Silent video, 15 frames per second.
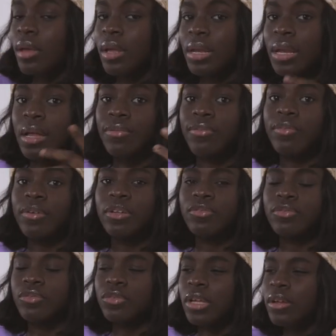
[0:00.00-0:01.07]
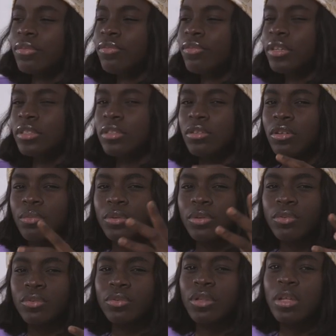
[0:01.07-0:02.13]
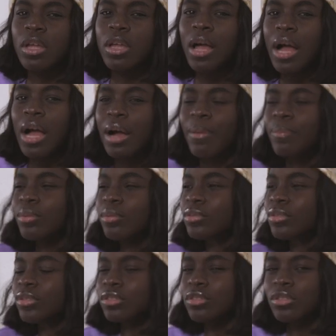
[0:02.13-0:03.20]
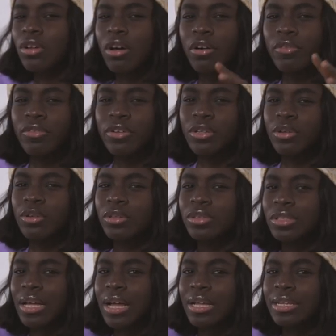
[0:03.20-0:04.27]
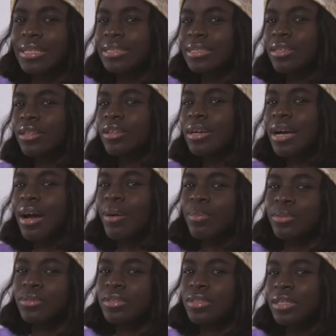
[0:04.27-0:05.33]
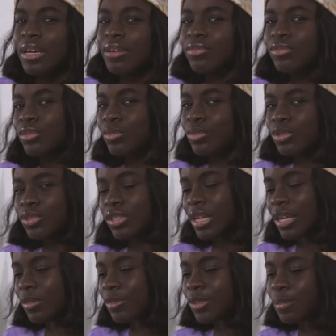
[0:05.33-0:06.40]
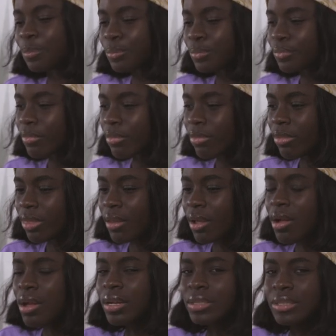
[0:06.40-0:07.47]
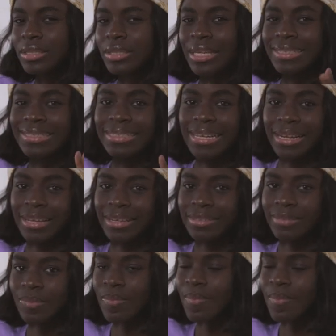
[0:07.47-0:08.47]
They had fresh fruit, they had fresh stuff, you know, apple stuff and all that. And there's a lot of apples in their food most times, in their salad.